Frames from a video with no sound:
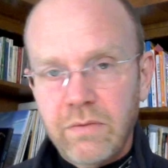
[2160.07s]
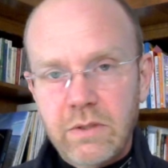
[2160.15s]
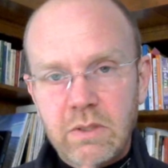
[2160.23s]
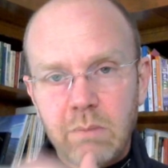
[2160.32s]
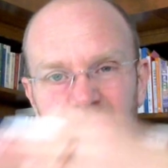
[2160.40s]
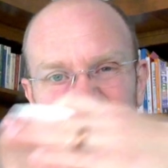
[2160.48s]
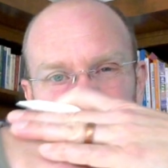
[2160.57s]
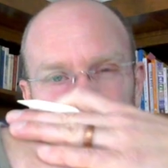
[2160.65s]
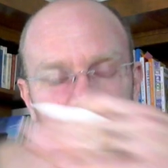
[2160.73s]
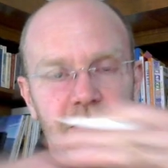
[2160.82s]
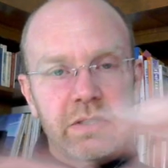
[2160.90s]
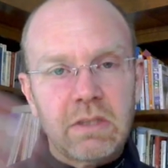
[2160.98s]
there's a big
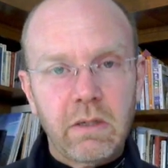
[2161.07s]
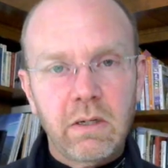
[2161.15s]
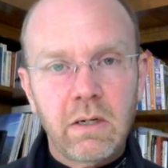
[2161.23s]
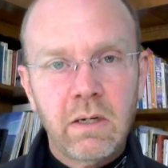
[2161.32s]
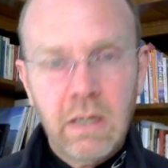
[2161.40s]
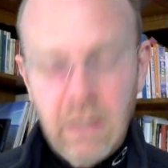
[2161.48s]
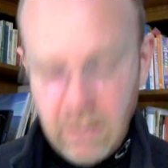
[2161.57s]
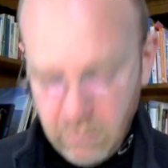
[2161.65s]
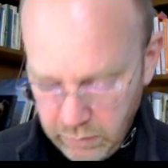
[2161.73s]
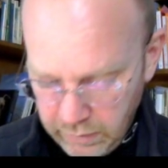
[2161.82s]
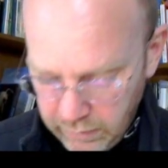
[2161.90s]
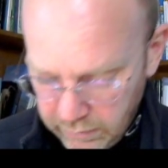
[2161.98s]
surface area
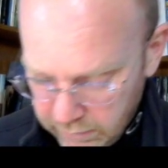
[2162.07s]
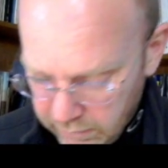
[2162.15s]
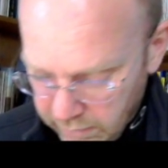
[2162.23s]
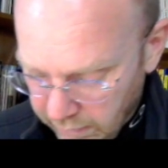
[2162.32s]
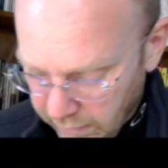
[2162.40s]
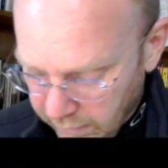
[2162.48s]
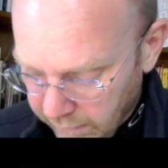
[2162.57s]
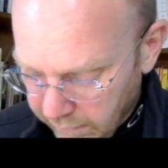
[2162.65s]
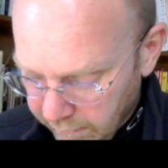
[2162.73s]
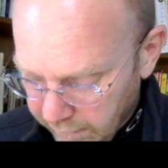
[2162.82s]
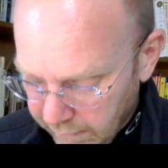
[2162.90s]
where the